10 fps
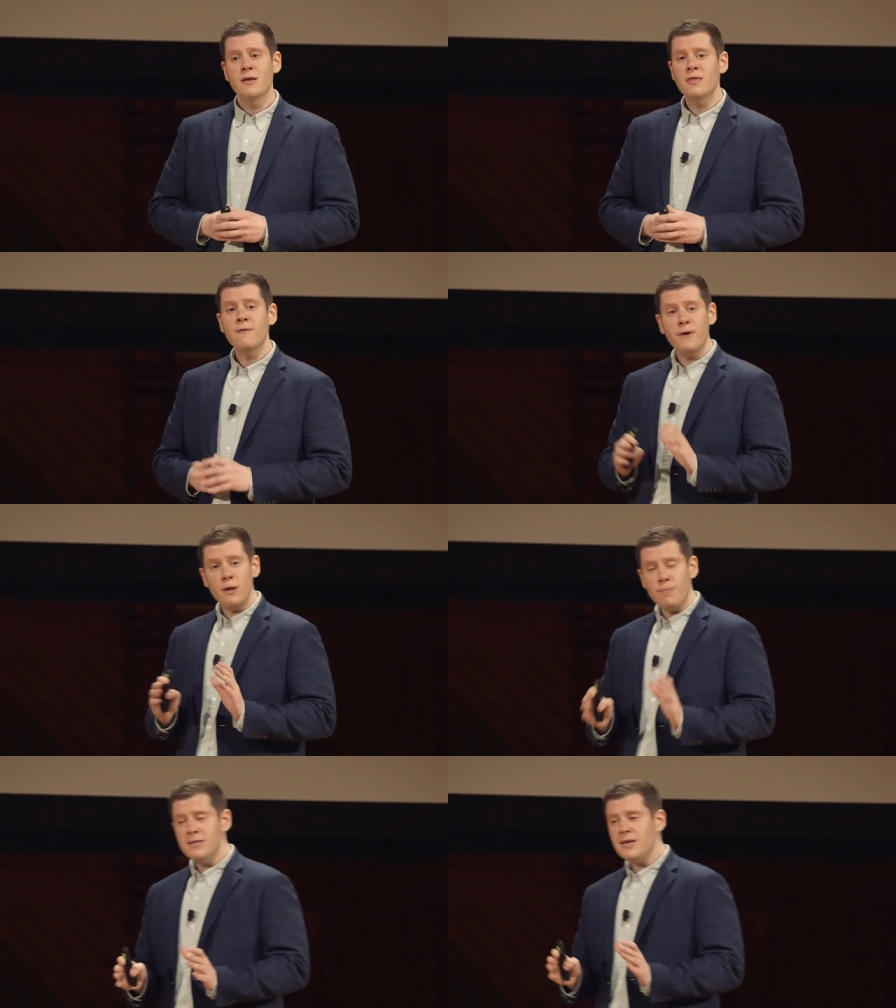The
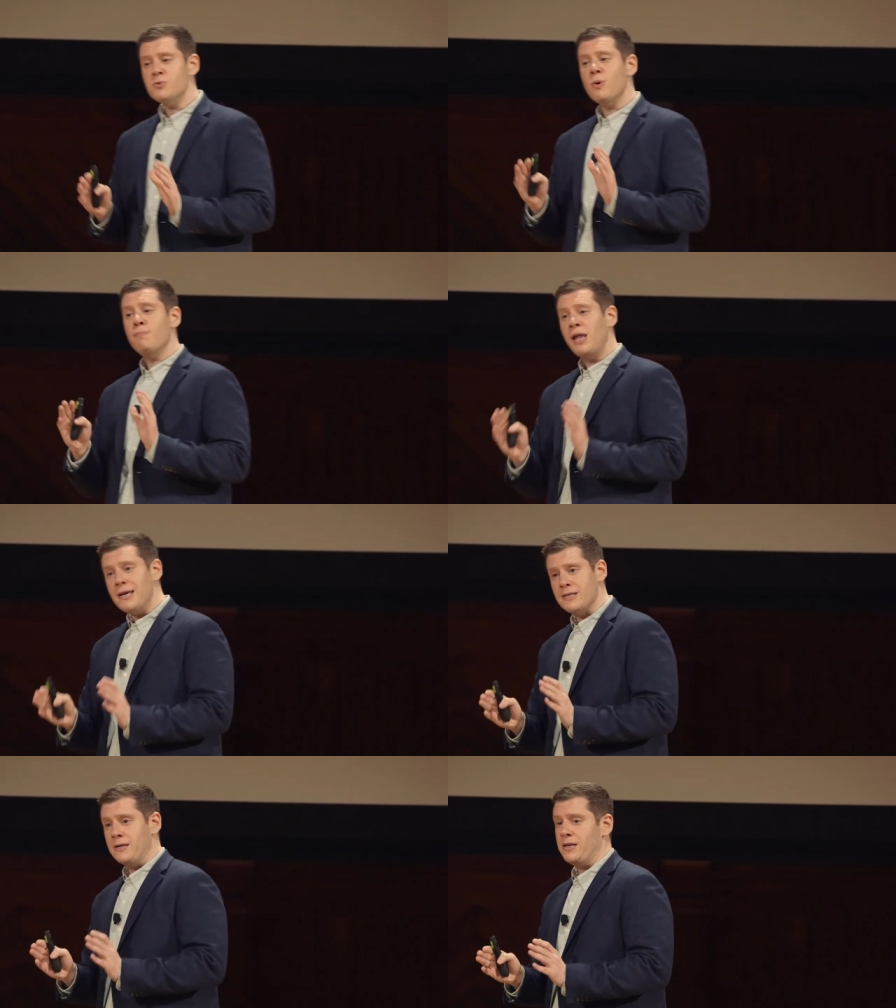Philippines has
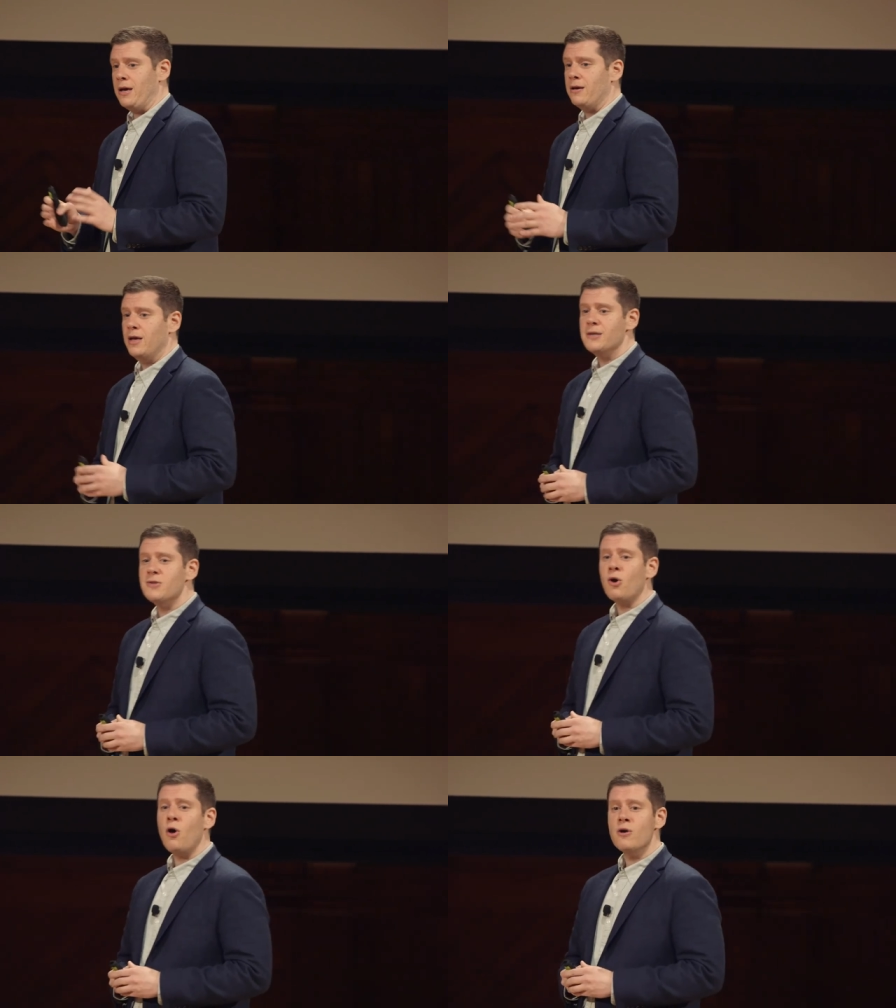replaced India as
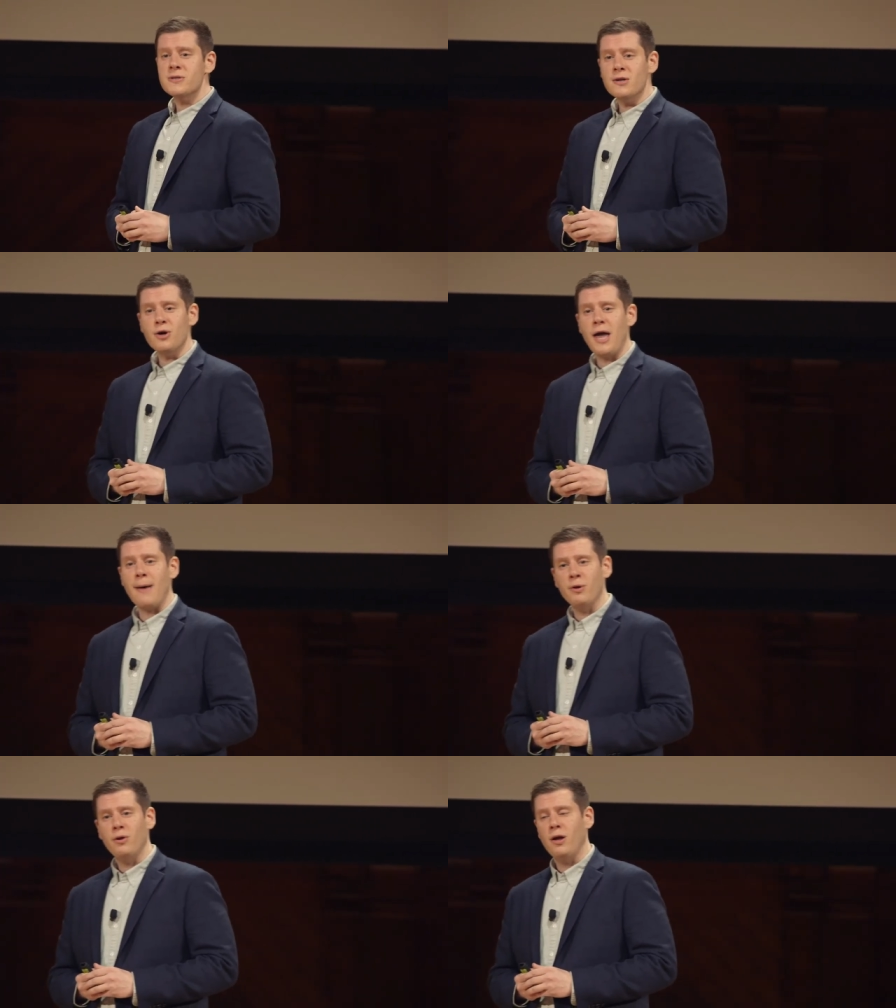the call center
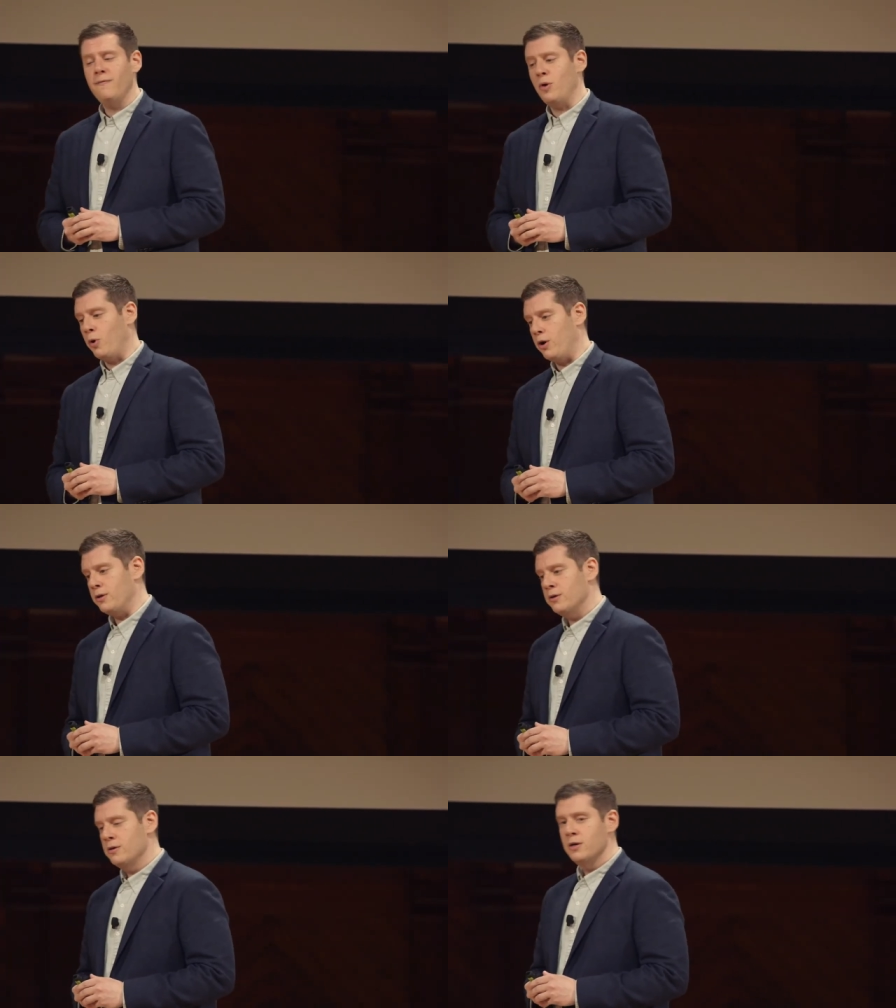capital of the world.